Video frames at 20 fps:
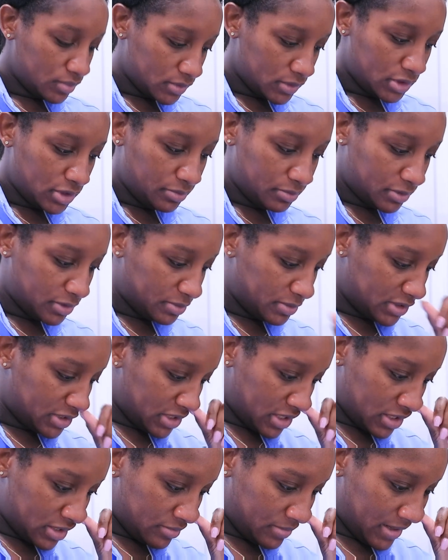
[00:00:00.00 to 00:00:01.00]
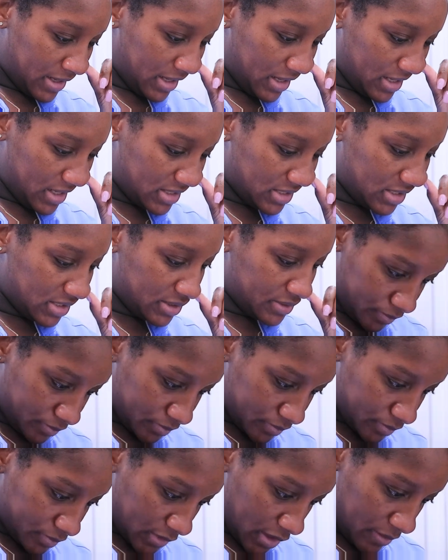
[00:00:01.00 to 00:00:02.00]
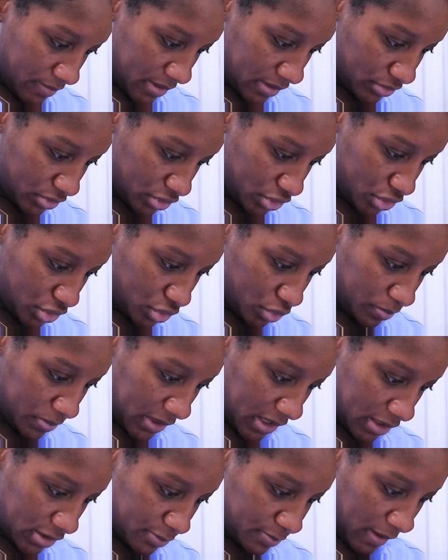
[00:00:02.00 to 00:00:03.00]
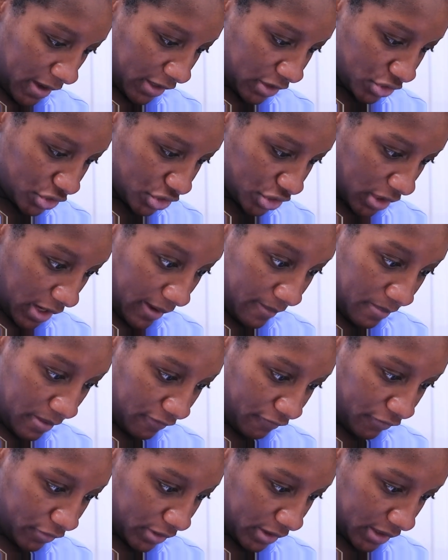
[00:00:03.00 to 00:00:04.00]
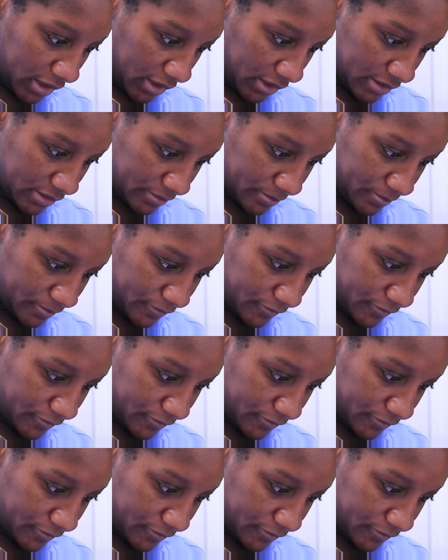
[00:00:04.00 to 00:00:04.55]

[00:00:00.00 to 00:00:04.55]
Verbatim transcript: She must be tired of my ass. About this stupid ass package that I be forgetting to...